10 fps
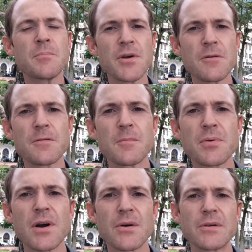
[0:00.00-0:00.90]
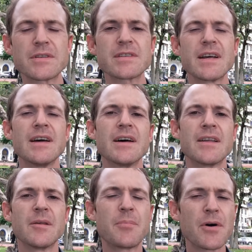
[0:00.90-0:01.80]
Beautiful prose.
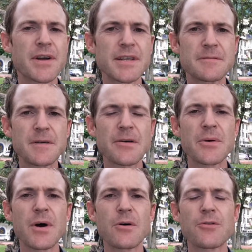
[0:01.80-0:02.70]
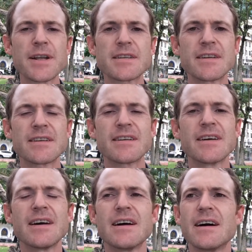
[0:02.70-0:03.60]
The book is very well written.
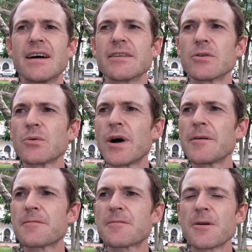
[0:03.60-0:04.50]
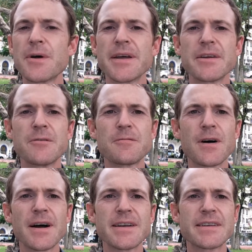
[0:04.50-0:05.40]
And all the way through it, you'll
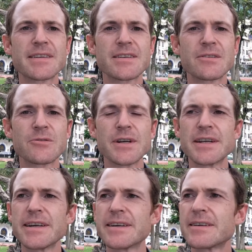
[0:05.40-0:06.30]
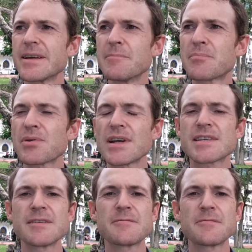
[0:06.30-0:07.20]
find really
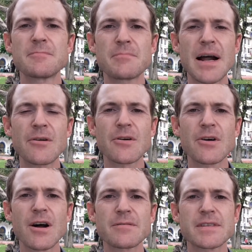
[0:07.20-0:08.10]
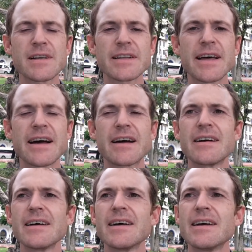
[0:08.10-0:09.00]
impressive paragraphs like that.
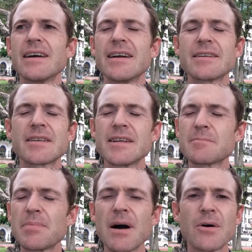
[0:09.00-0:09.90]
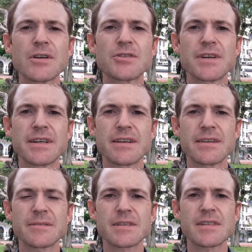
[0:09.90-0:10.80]
It's poetry.
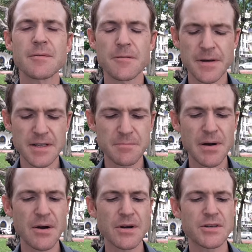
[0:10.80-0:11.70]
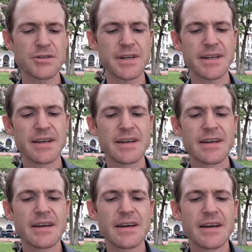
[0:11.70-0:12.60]
Some of it is poetry.
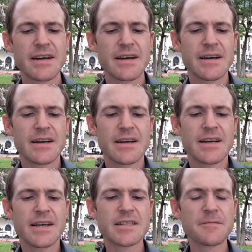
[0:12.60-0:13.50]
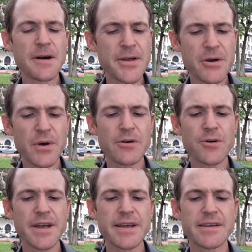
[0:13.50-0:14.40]
It's a very quick
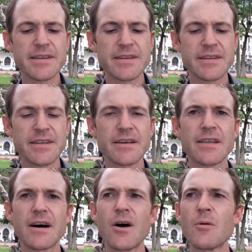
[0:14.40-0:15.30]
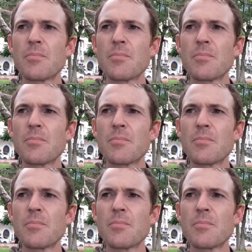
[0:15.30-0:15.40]
read. The whole